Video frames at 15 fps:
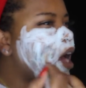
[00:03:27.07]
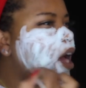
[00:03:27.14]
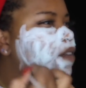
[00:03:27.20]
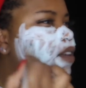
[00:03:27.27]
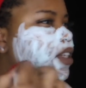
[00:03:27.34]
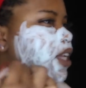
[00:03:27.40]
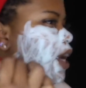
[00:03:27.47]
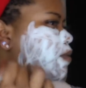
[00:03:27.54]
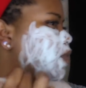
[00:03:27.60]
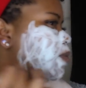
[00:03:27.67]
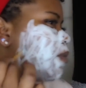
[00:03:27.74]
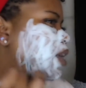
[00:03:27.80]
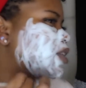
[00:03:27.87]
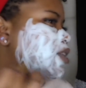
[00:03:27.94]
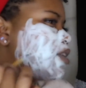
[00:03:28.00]
I've
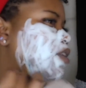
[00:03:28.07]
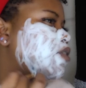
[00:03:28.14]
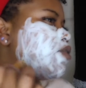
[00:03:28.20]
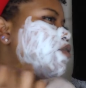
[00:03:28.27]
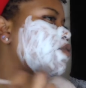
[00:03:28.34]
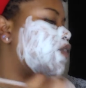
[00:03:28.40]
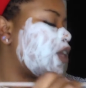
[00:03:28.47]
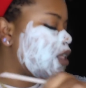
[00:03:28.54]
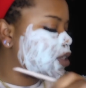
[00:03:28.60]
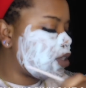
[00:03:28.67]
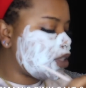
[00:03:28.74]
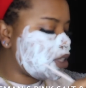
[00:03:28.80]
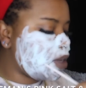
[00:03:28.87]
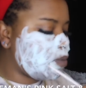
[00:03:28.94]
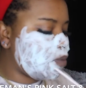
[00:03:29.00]
adapted myself in
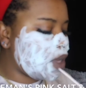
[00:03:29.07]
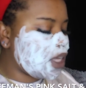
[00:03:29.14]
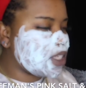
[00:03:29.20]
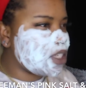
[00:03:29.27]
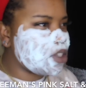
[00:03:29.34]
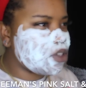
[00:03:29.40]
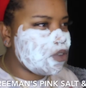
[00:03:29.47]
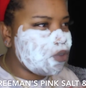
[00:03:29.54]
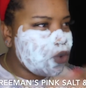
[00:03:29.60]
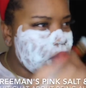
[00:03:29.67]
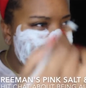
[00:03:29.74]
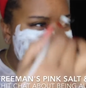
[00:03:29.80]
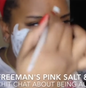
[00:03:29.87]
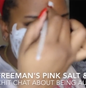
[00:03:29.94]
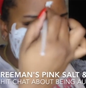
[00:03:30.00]
some way, sense, or
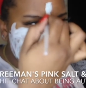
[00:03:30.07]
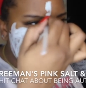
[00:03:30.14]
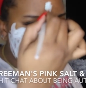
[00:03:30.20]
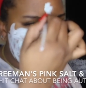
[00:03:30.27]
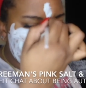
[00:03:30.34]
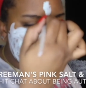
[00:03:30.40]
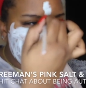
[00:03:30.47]
form to